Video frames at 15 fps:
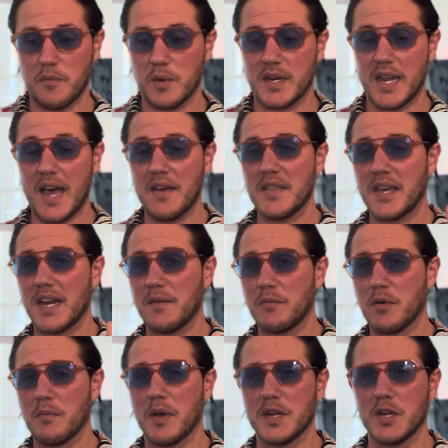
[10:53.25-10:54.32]
But now that I
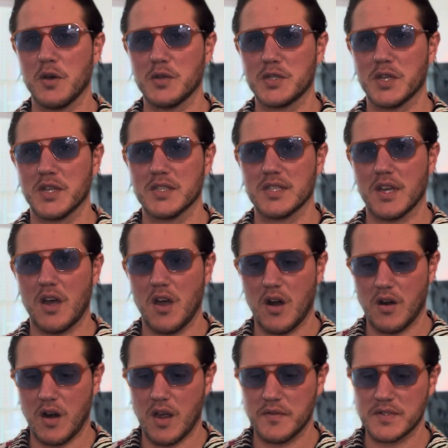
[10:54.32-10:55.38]
put my nose on
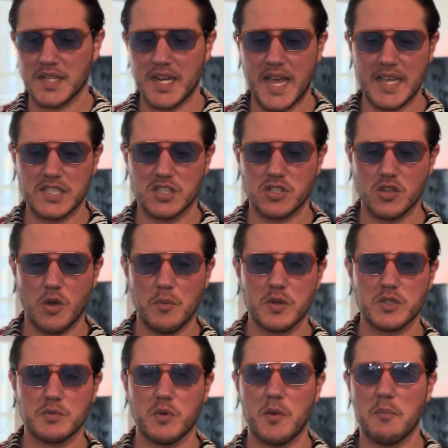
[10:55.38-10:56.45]
Zaharoff's, it has so
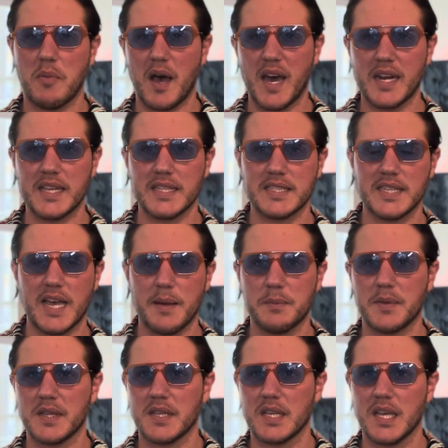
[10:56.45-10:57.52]
much more body depth,
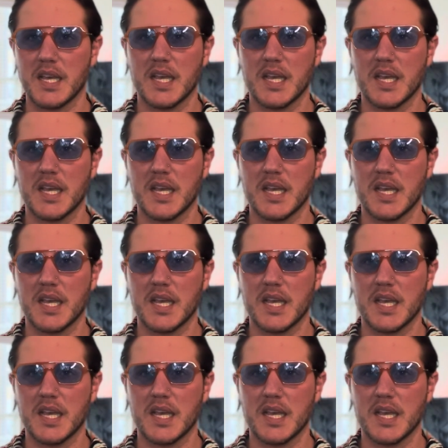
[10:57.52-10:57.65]
and